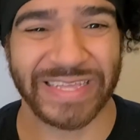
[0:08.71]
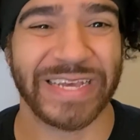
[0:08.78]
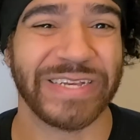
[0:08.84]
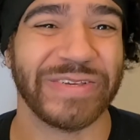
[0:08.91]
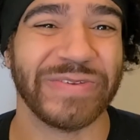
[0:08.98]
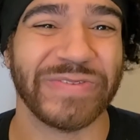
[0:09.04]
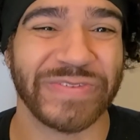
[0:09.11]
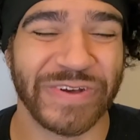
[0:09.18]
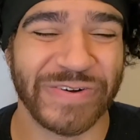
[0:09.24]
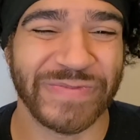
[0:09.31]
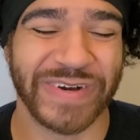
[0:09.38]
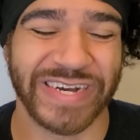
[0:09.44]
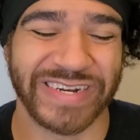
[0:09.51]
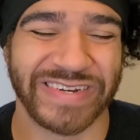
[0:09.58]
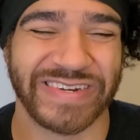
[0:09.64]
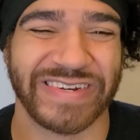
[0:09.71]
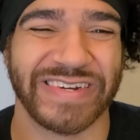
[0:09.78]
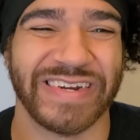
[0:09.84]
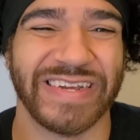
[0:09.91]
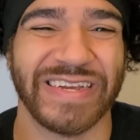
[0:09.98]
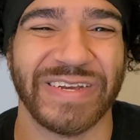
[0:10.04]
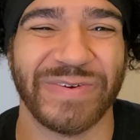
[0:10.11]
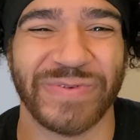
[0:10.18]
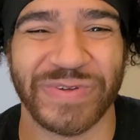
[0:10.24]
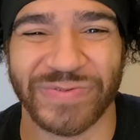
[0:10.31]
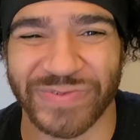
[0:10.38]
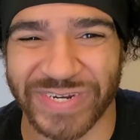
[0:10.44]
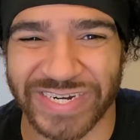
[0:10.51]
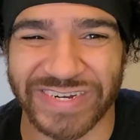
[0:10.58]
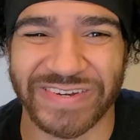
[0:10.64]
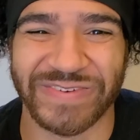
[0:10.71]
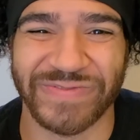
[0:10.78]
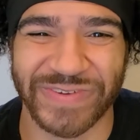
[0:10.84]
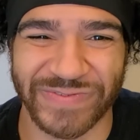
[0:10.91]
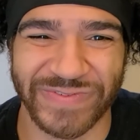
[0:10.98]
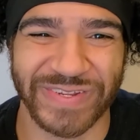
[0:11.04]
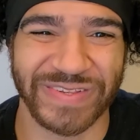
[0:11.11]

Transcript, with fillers: thank you so much. We reached fifty